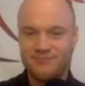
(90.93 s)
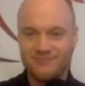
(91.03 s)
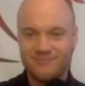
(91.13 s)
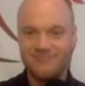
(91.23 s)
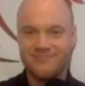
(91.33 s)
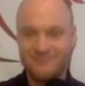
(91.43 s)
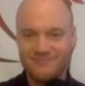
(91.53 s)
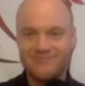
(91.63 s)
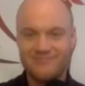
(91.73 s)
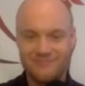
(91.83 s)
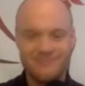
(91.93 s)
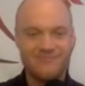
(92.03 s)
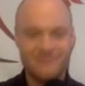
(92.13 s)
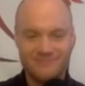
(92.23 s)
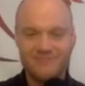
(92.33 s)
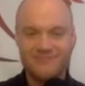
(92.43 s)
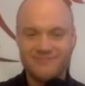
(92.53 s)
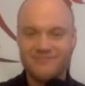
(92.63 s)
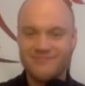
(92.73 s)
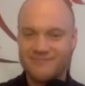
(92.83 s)

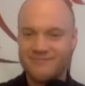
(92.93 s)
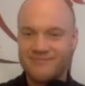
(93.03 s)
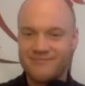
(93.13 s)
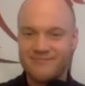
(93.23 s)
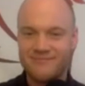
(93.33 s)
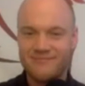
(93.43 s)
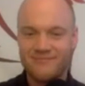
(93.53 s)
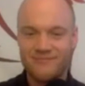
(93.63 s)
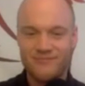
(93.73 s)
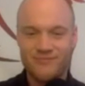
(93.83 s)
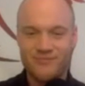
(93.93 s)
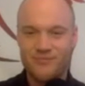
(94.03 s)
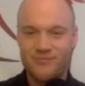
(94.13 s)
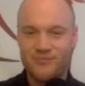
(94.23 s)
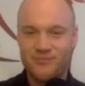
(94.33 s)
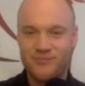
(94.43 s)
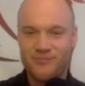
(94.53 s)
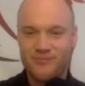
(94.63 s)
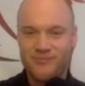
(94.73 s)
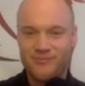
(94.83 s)

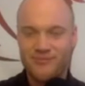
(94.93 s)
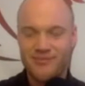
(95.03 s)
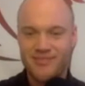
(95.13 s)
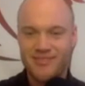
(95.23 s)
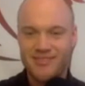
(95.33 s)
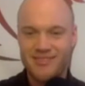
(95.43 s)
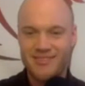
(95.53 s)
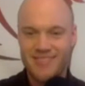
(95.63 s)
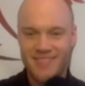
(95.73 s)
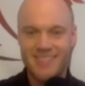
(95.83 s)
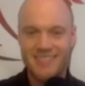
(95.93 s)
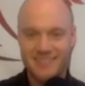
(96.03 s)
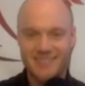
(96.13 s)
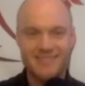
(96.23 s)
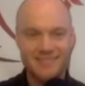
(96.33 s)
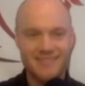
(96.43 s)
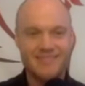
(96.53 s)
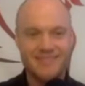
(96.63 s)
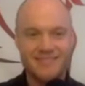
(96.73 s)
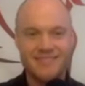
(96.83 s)

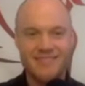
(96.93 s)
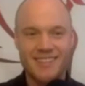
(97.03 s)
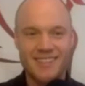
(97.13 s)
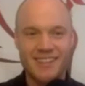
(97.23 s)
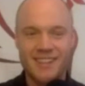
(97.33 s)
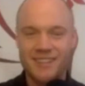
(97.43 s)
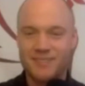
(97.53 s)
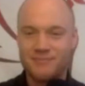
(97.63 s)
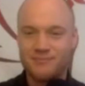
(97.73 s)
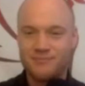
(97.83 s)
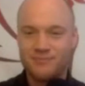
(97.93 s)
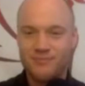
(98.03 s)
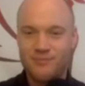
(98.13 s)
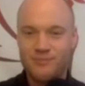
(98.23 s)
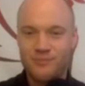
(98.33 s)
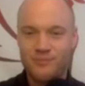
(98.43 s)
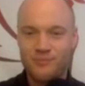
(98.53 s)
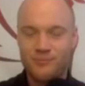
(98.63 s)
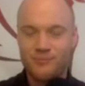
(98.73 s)
(not speaking)